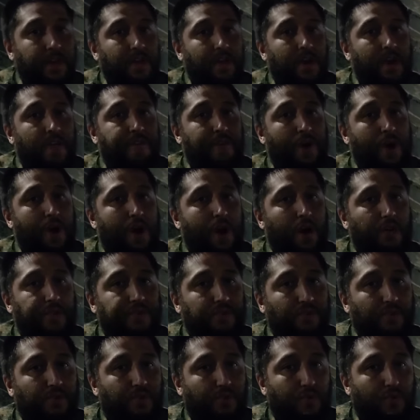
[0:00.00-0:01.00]
of those
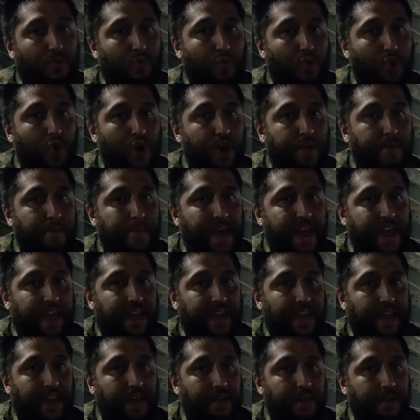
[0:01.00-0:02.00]
who would make
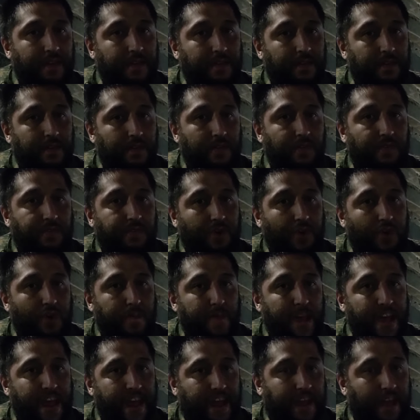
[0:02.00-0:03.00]
it, who do
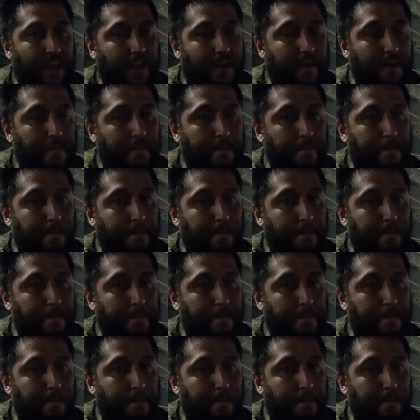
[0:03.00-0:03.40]
make it,